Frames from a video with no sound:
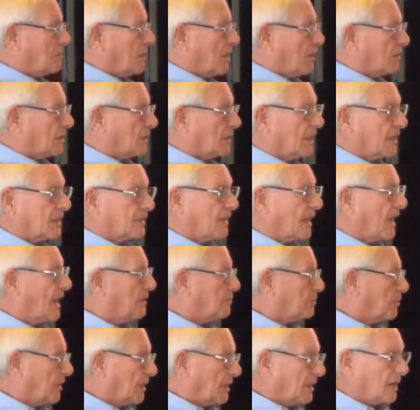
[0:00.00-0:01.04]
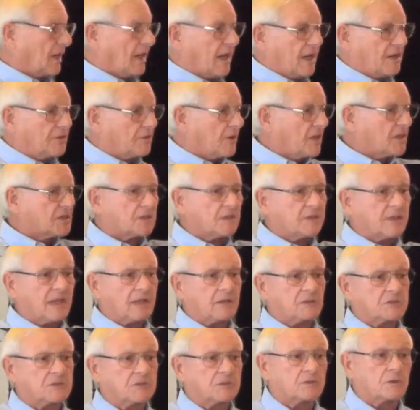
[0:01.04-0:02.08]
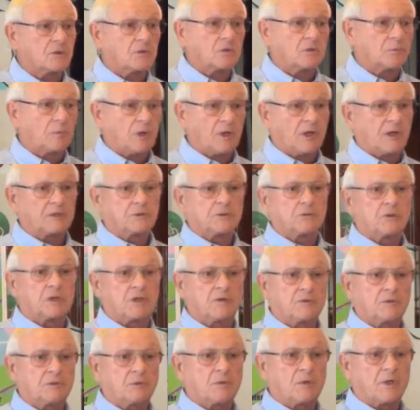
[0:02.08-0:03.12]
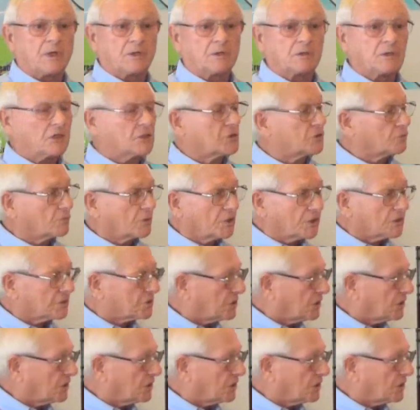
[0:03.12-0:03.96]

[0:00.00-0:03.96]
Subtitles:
email, click that, put in an address, and that'll send the whole blog to whoever you want to go. It's real